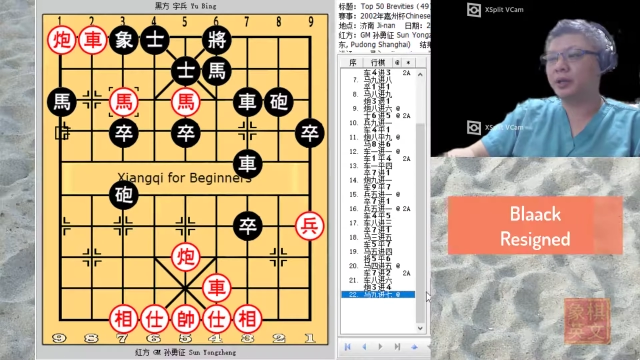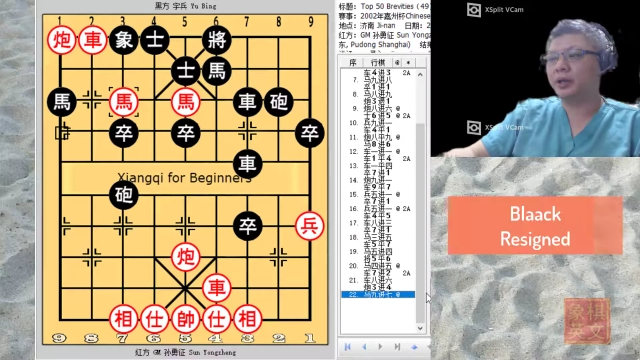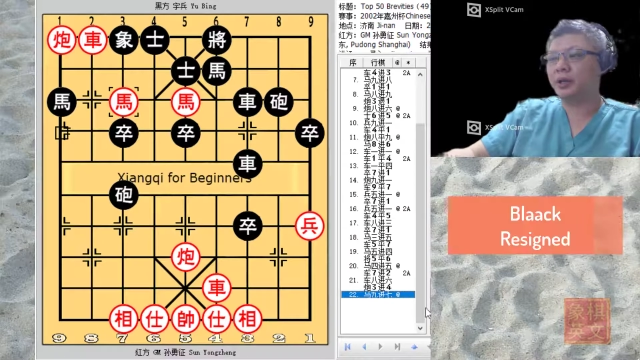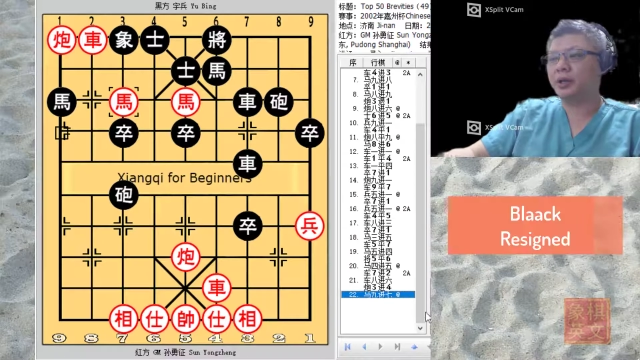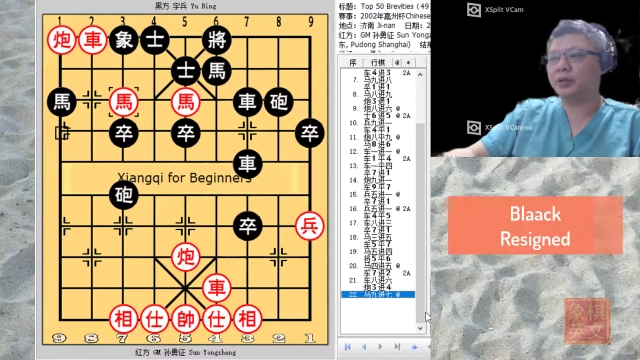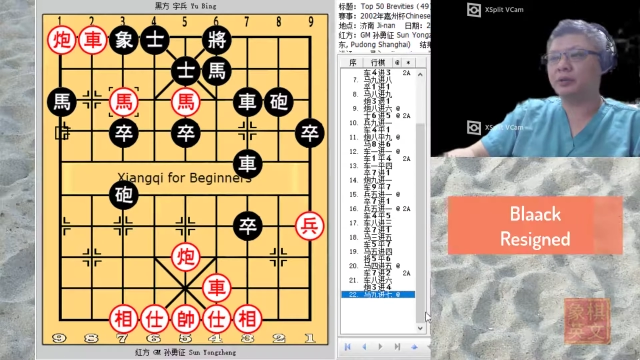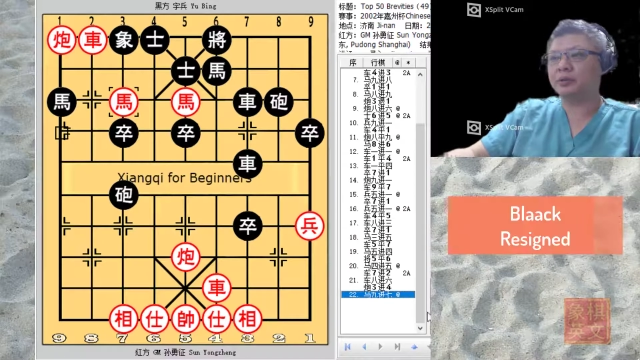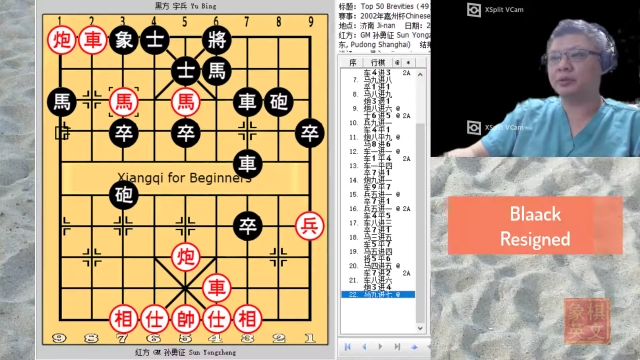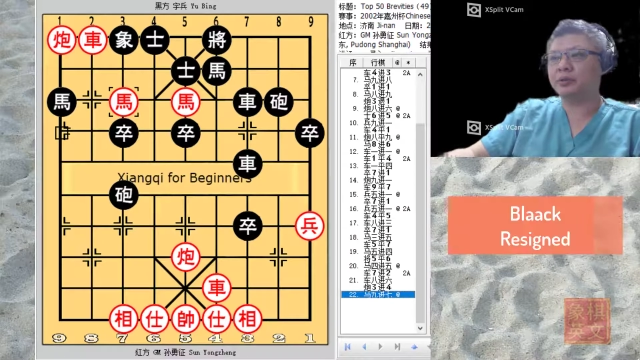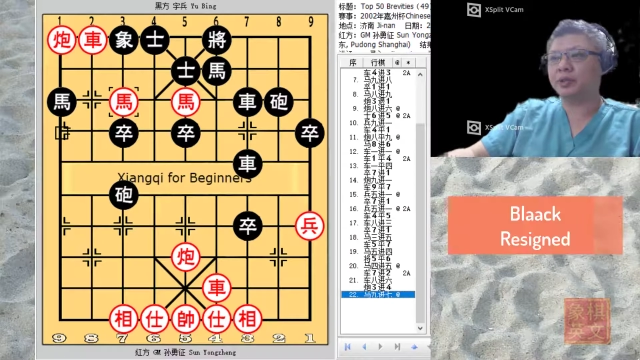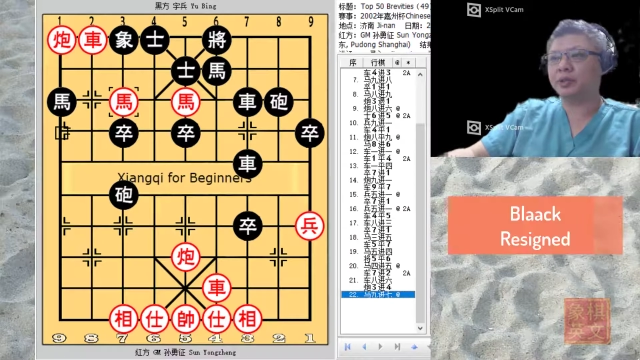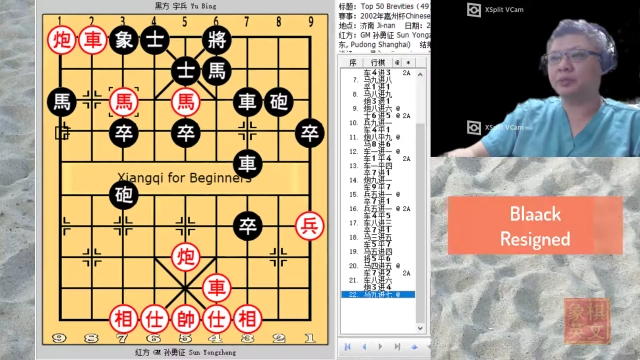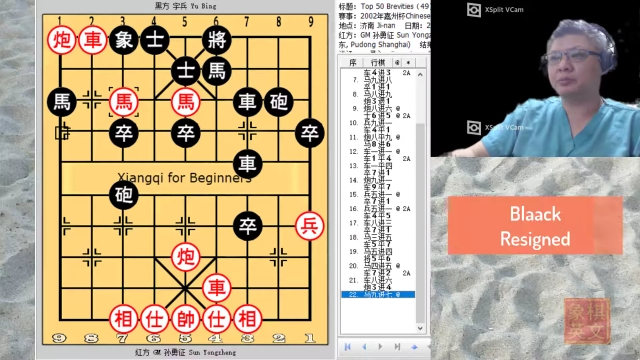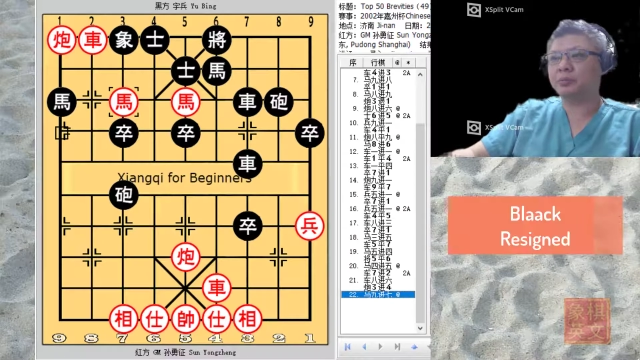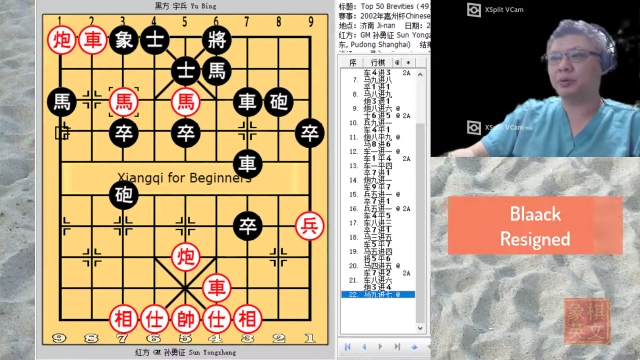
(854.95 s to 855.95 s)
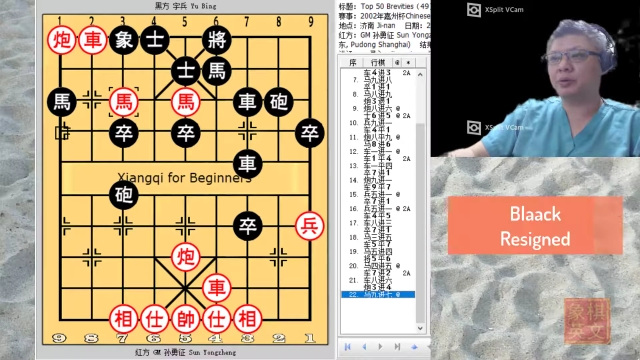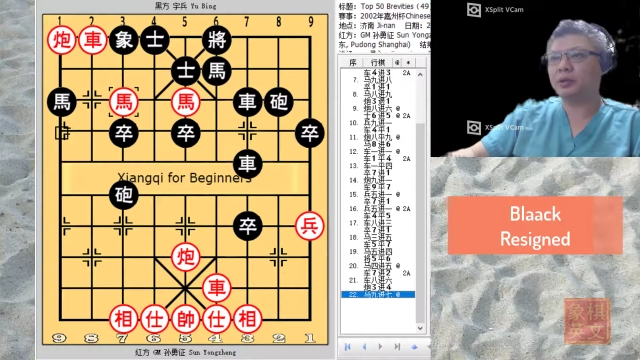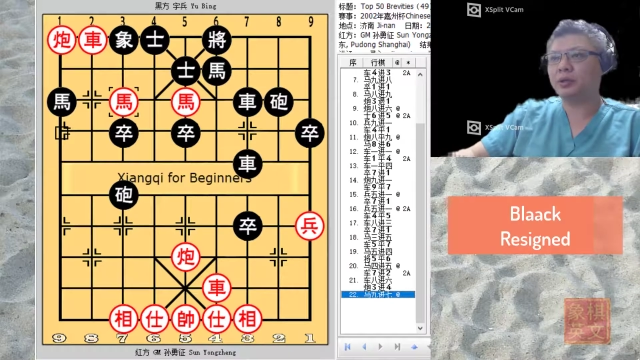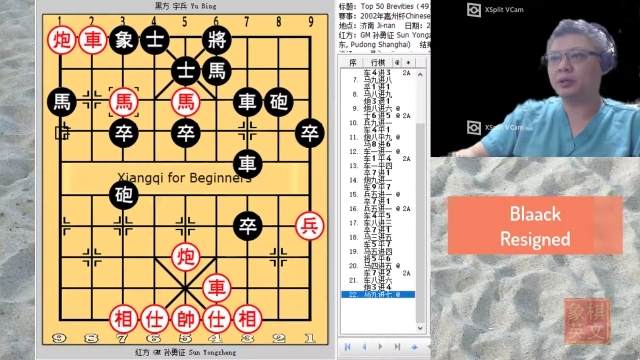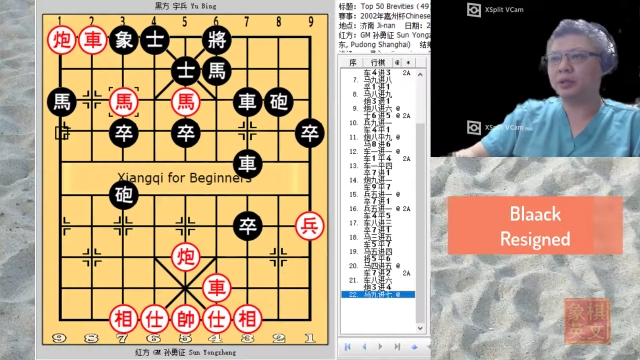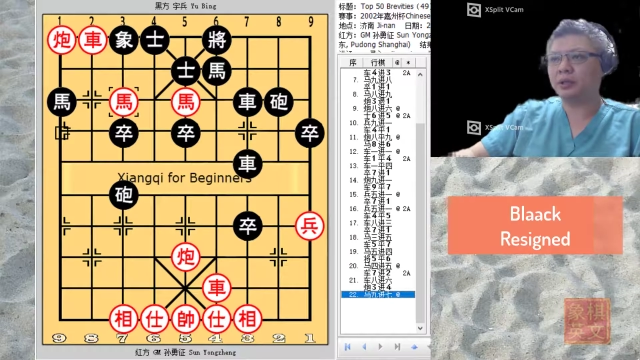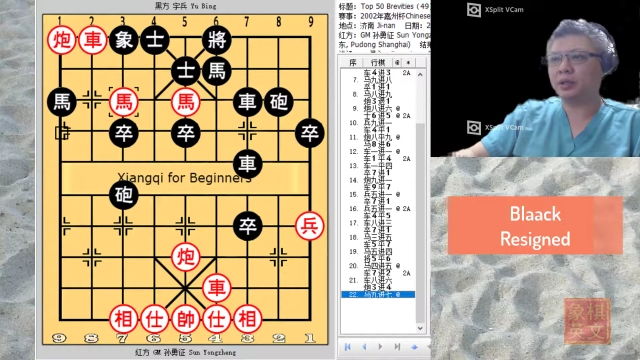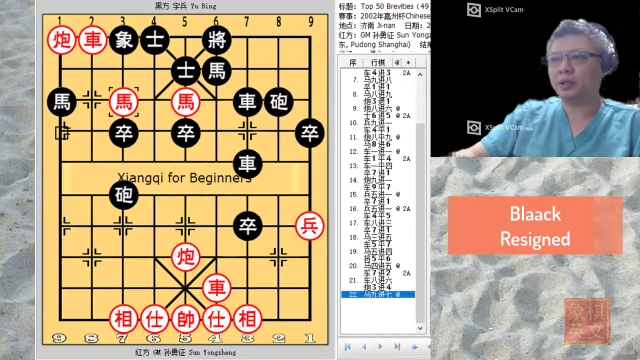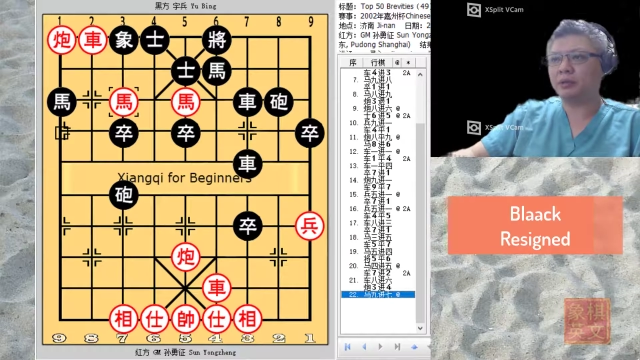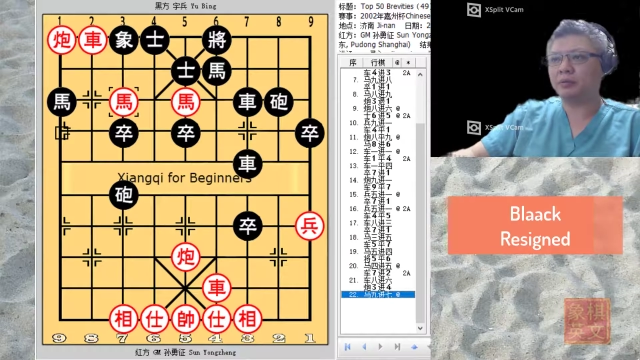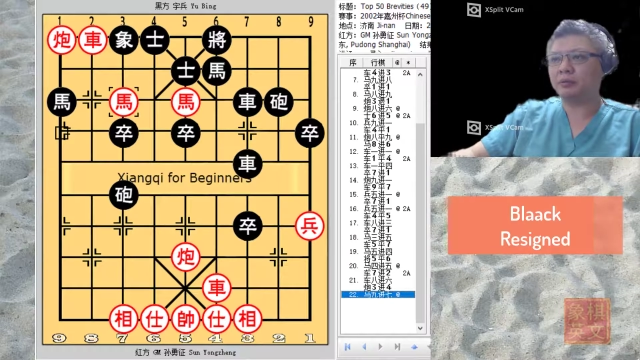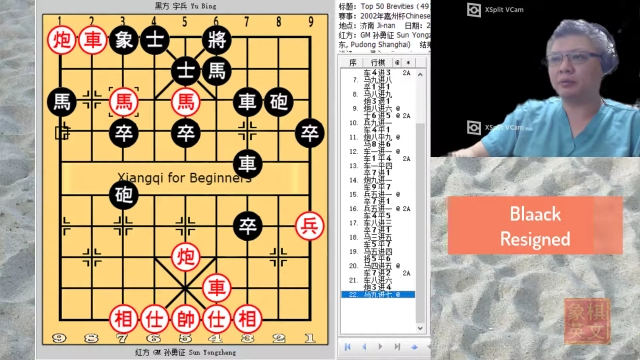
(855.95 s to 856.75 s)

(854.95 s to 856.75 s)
And it was at this point that